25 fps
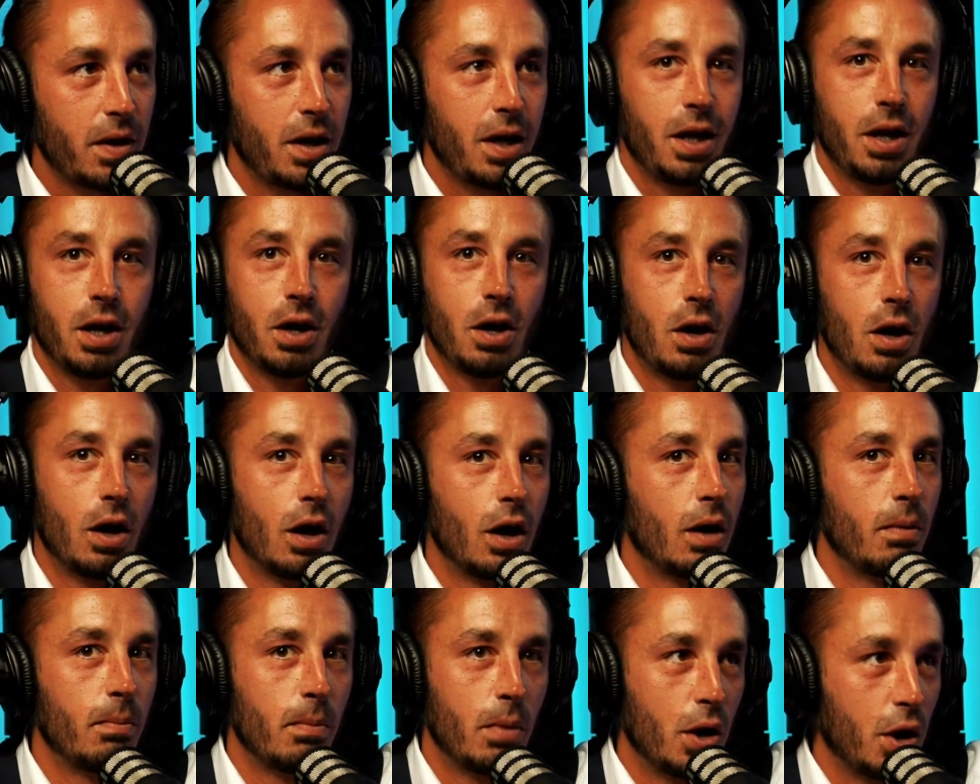in
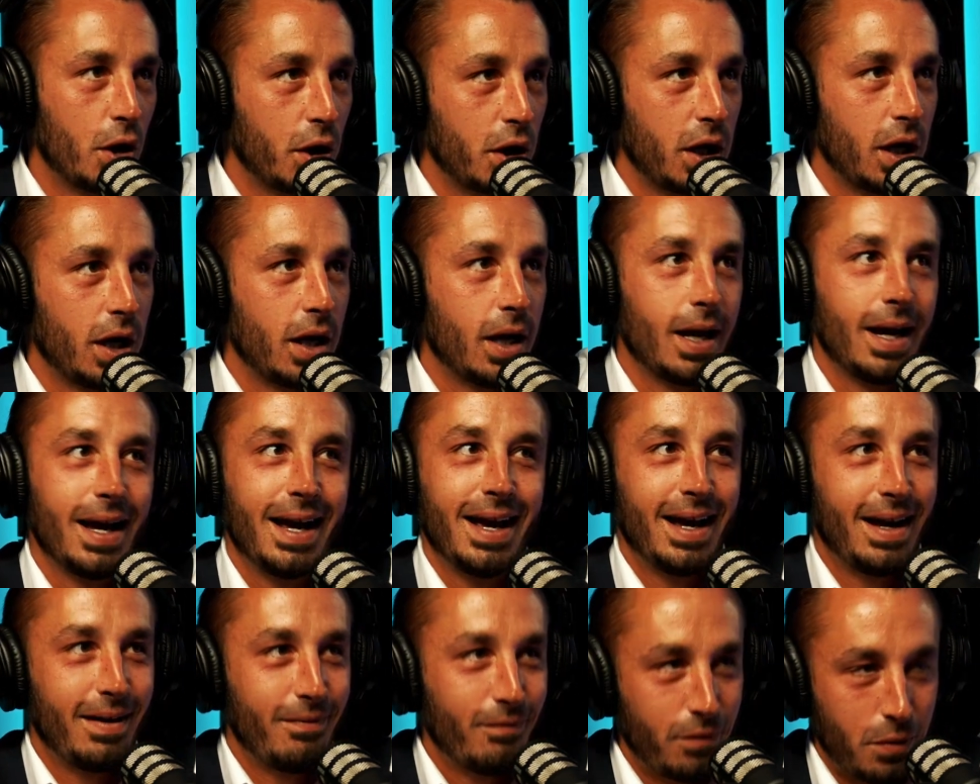our market
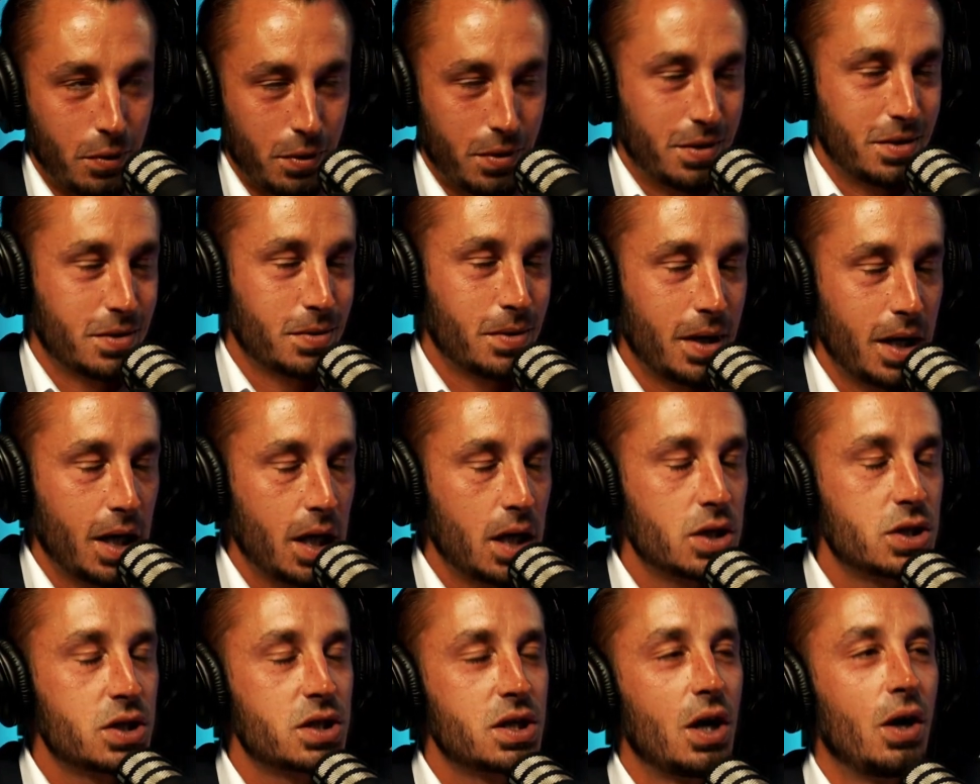at 420
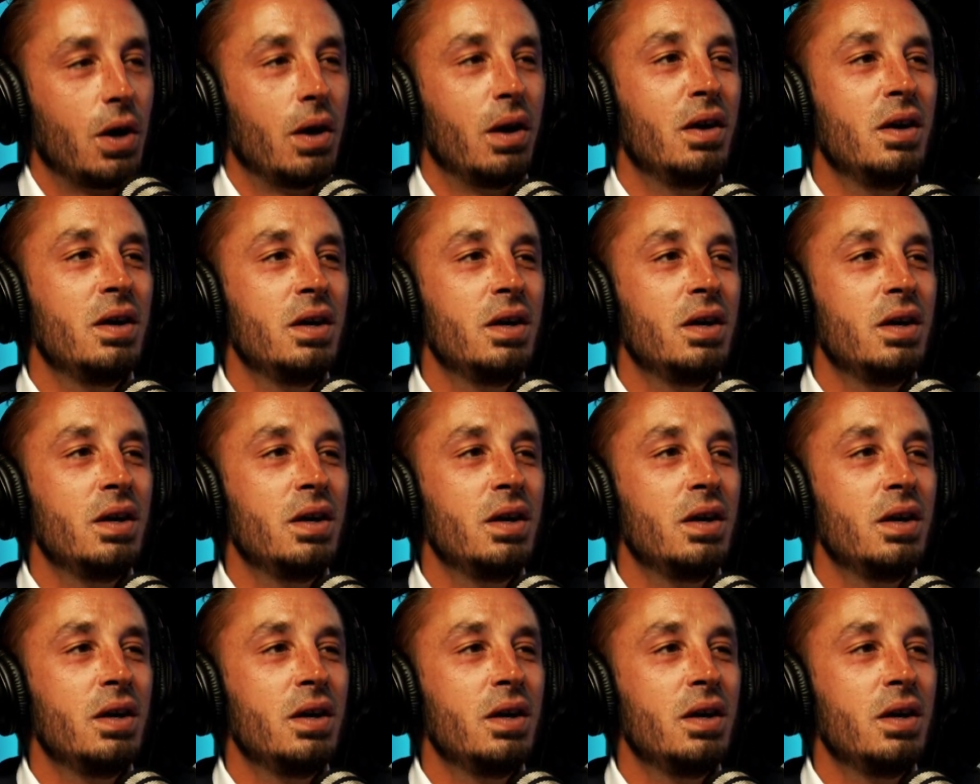so